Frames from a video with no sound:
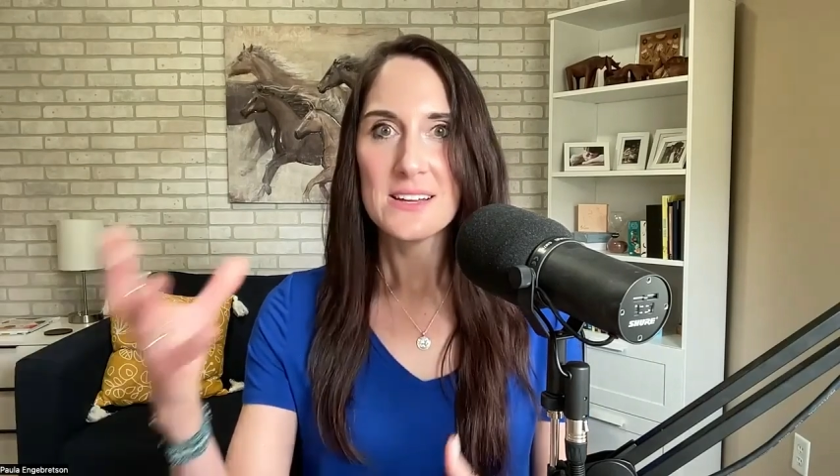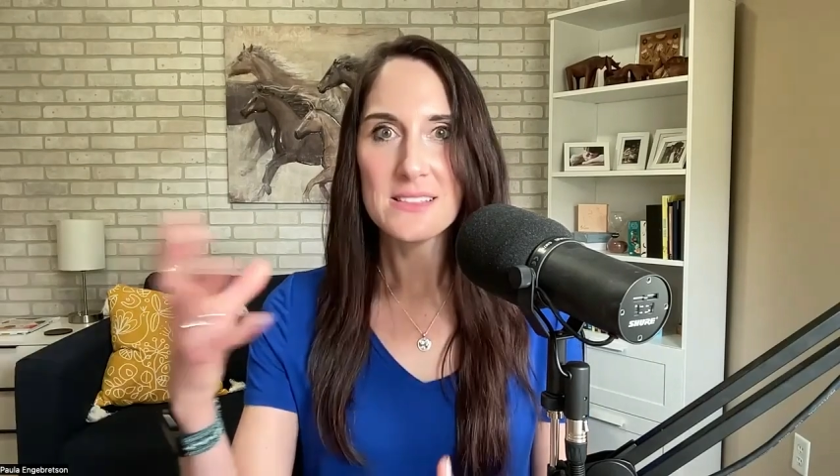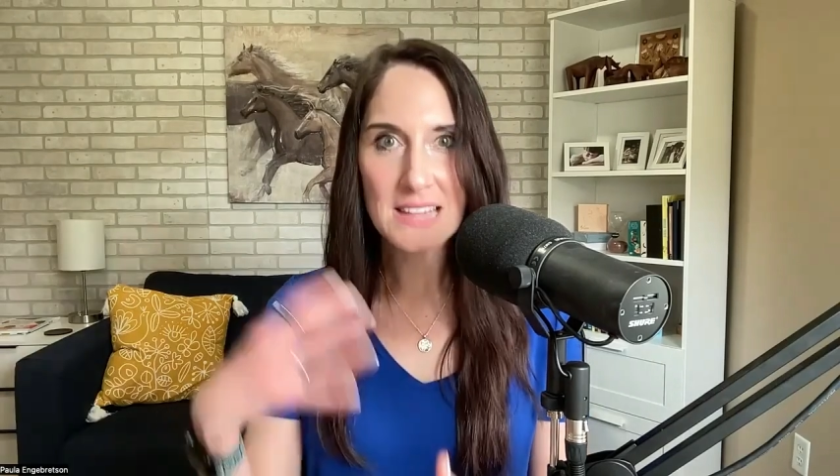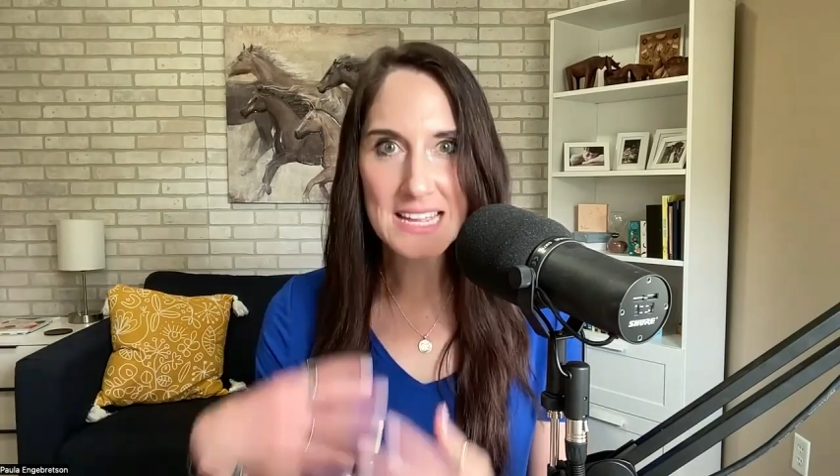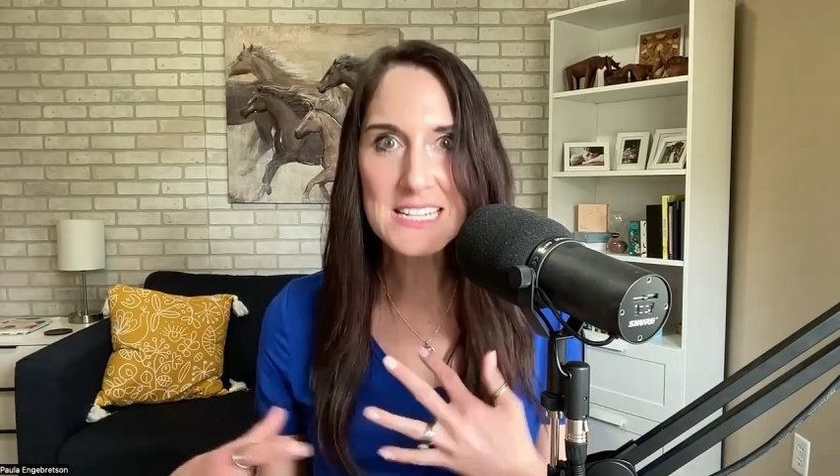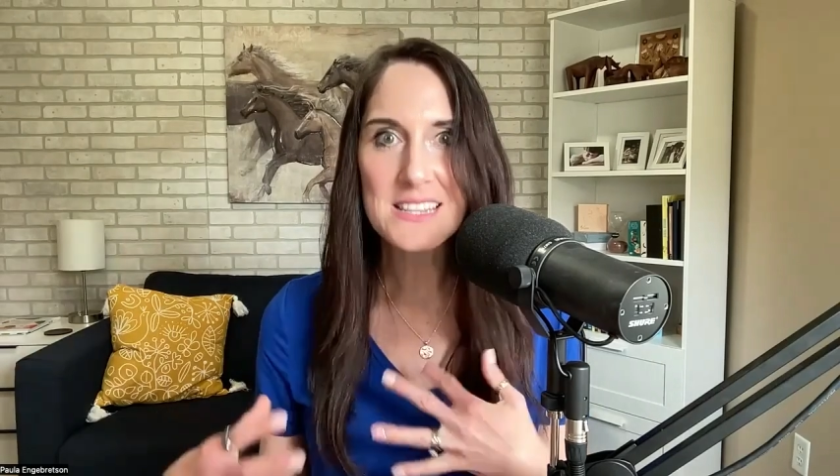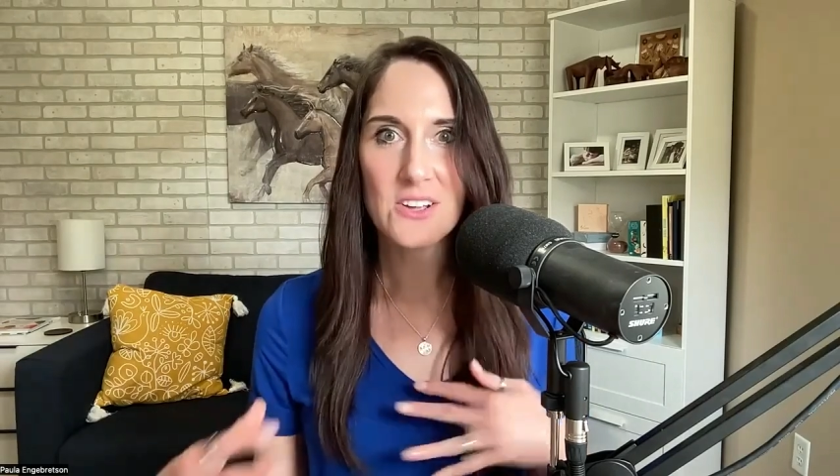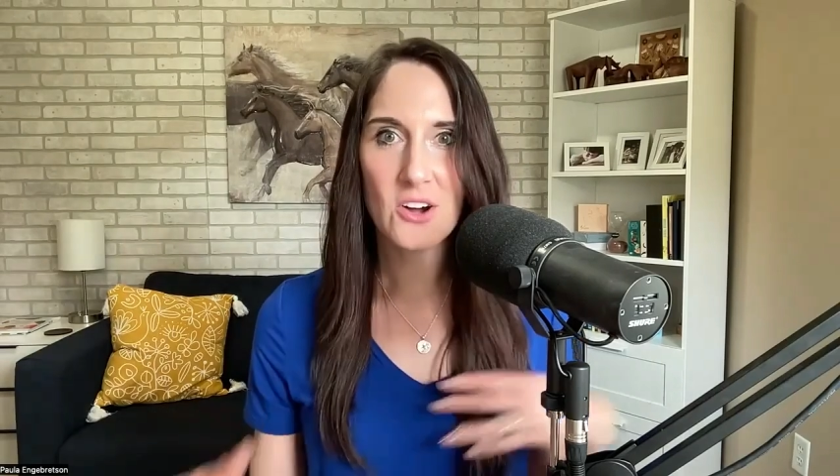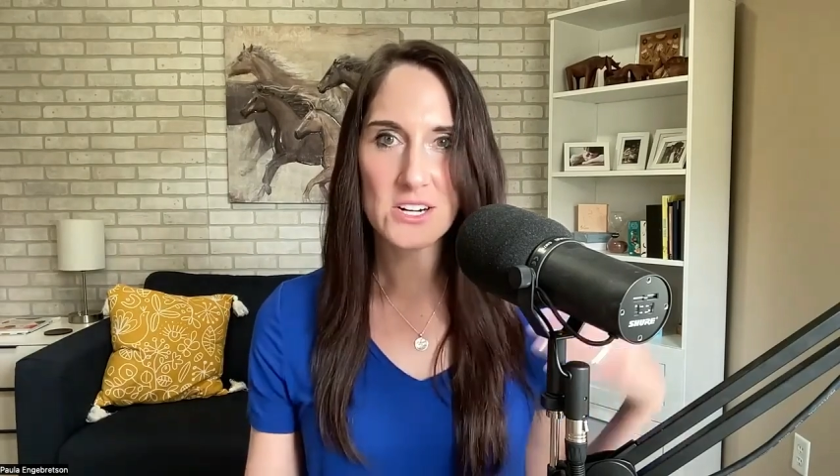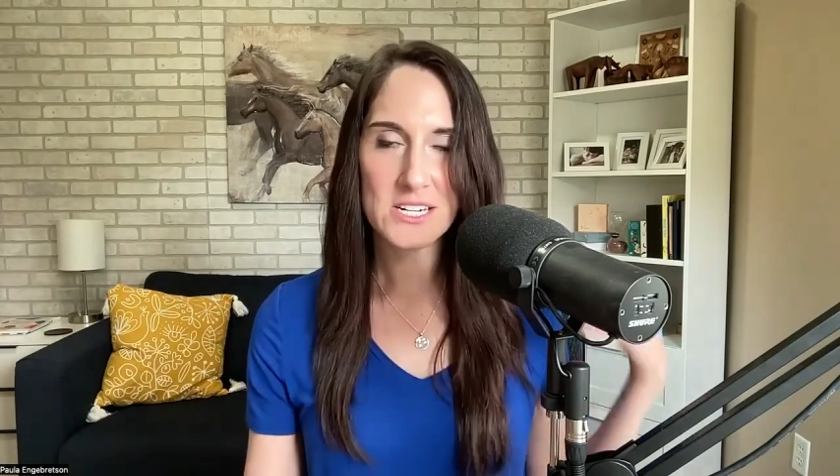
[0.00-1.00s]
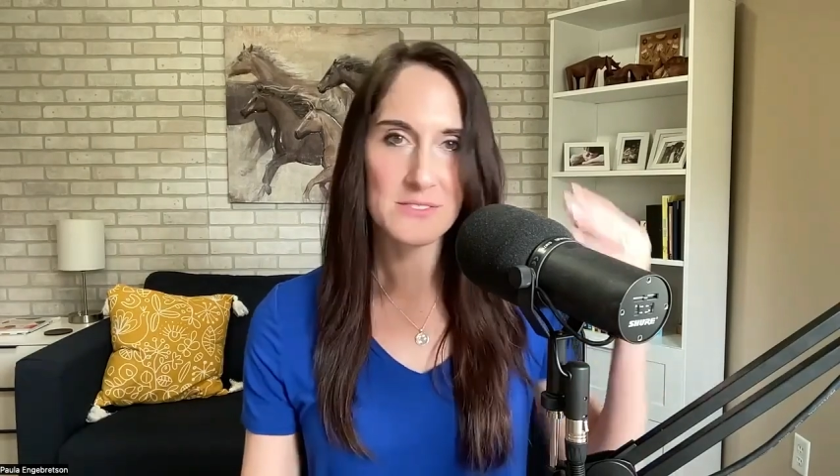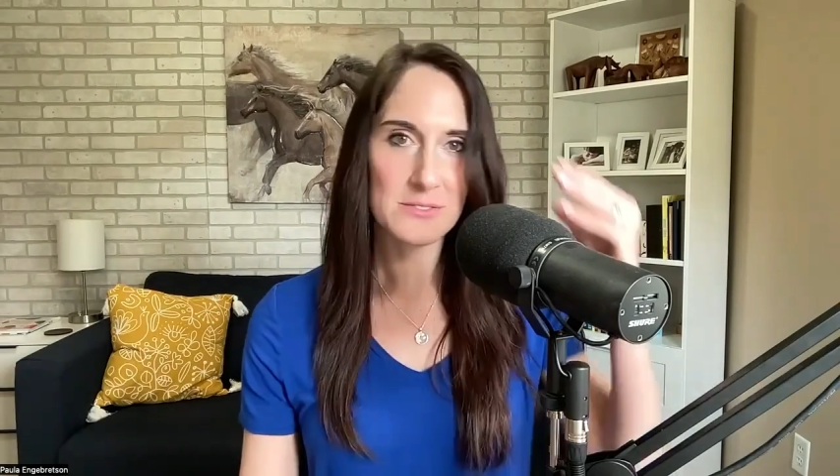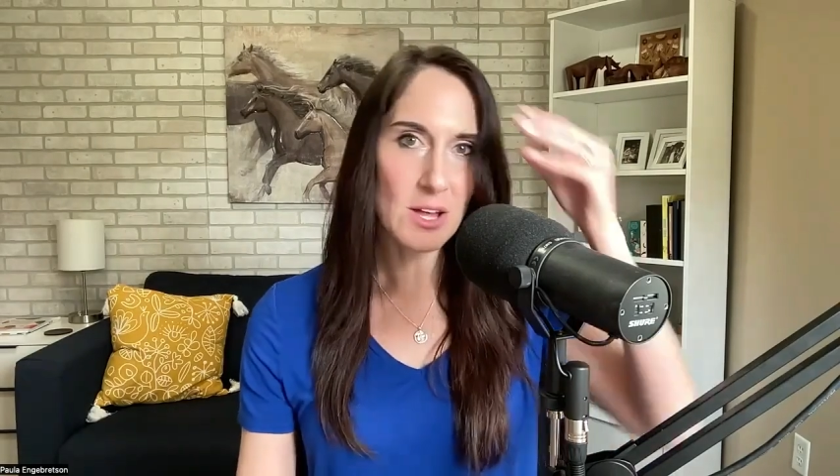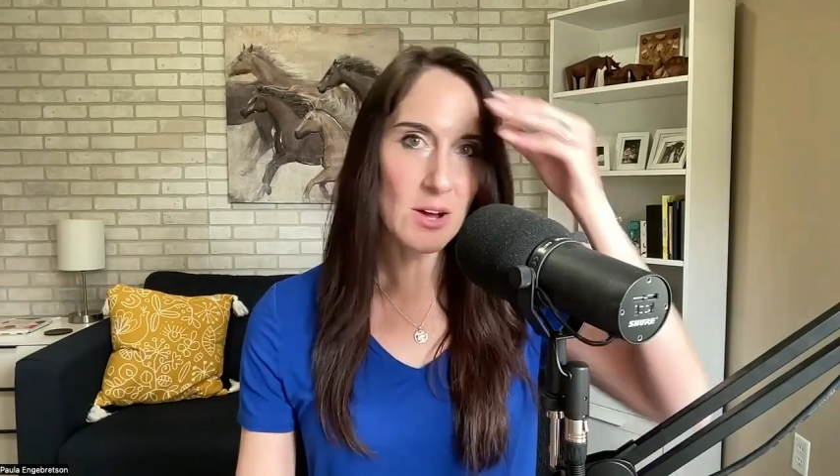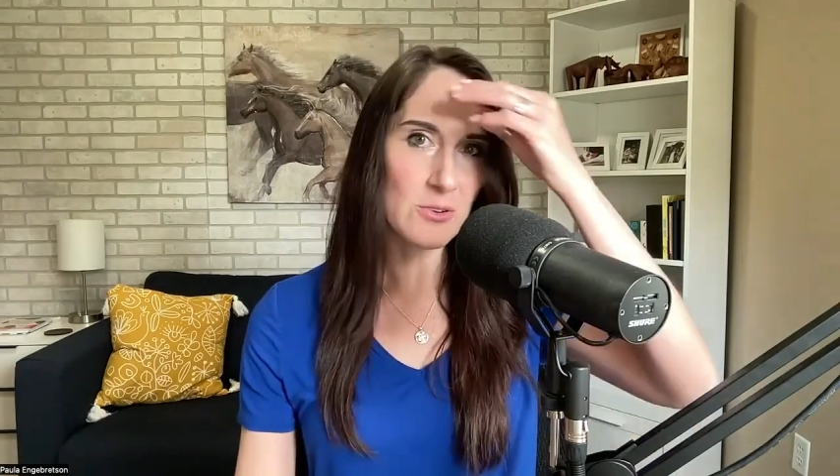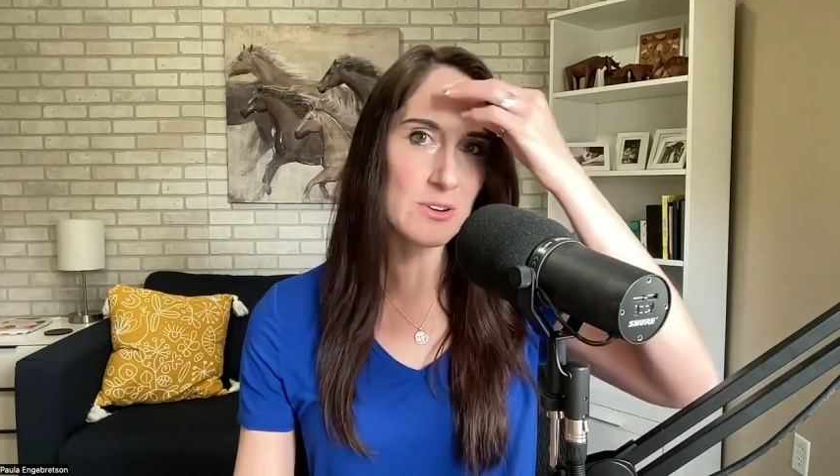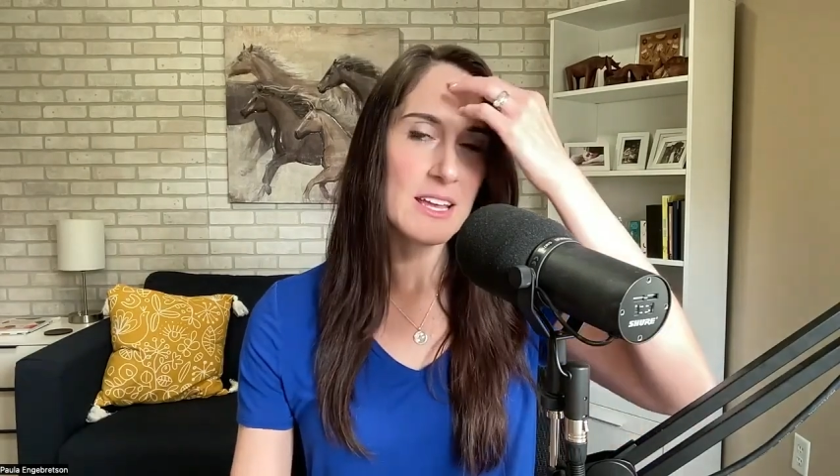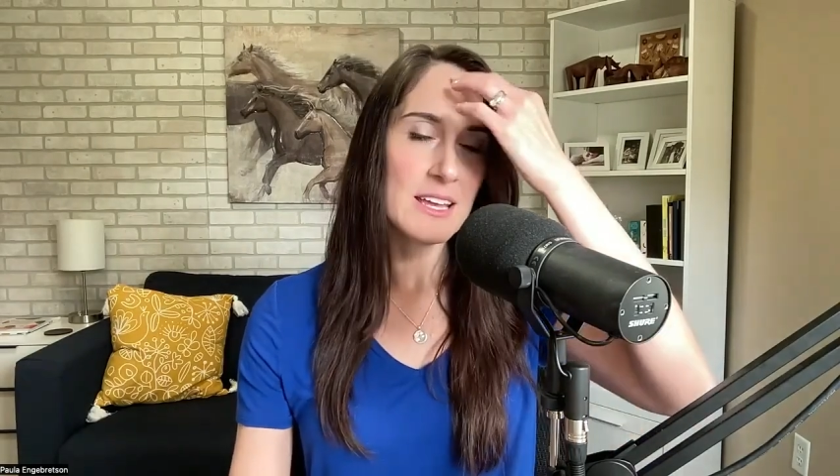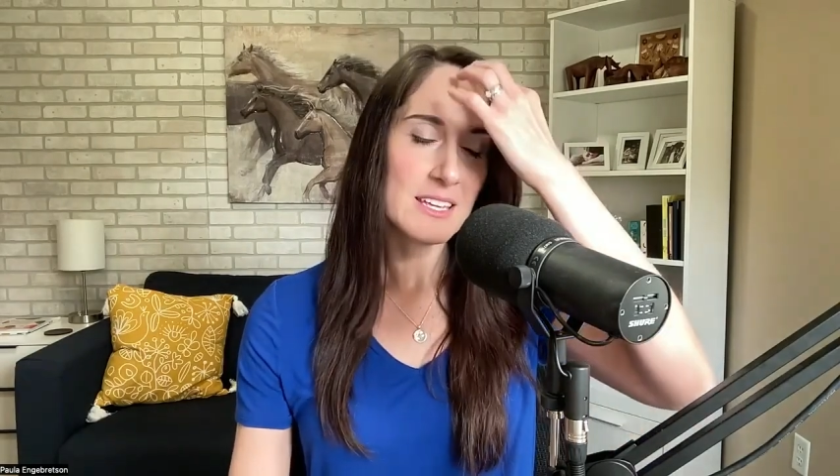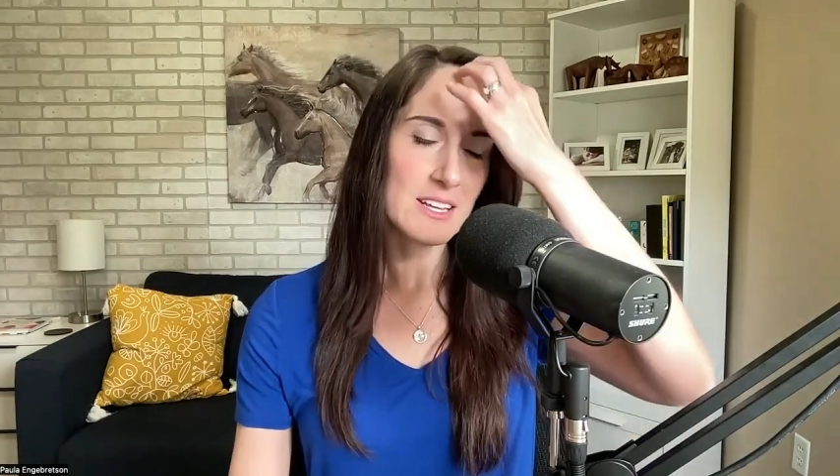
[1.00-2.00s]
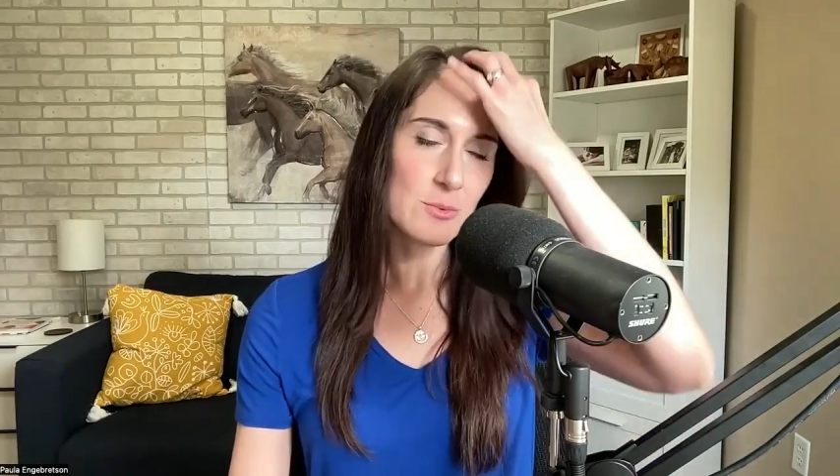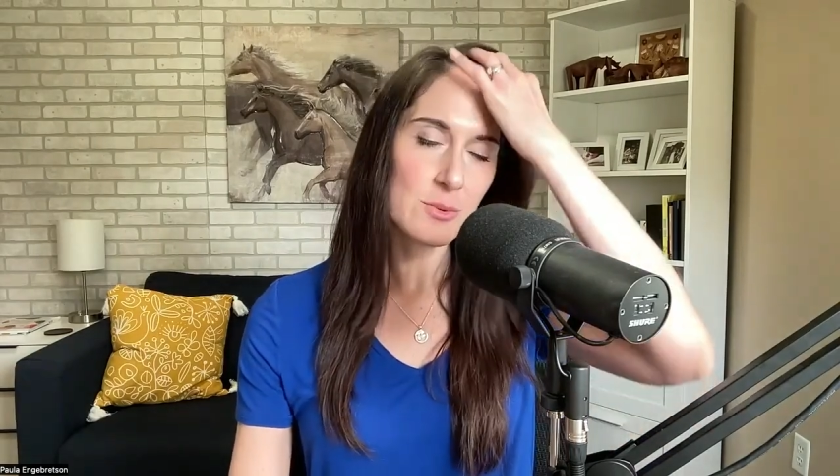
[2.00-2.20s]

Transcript: lighten the cognitive load, you know,